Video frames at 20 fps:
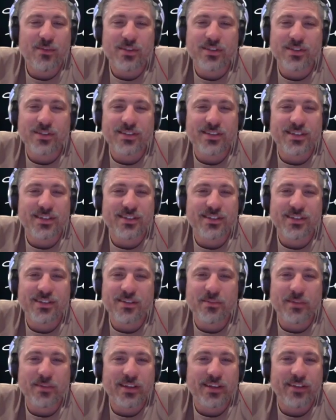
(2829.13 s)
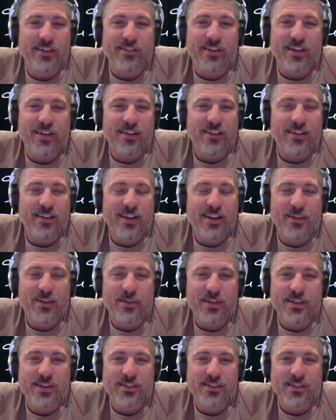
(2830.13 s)
season. I'm going to get fired
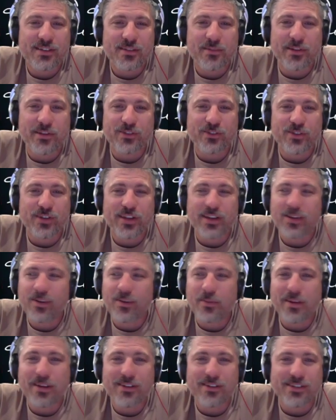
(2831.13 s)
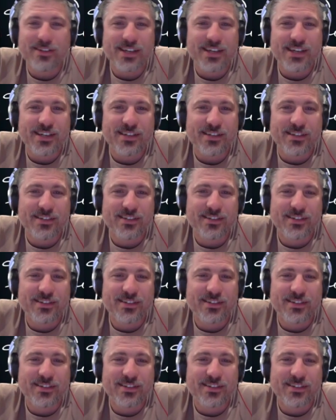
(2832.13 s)
anyways. I'm going to trade Gobert's ass.